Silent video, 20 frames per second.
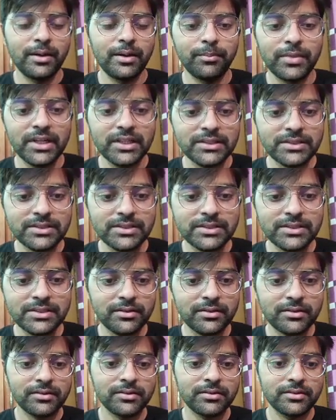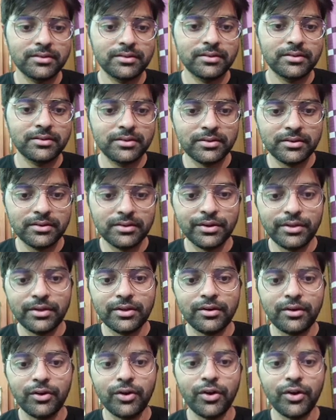Plus
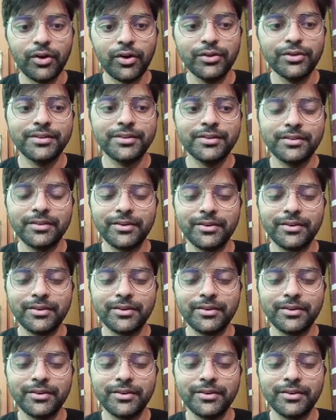loss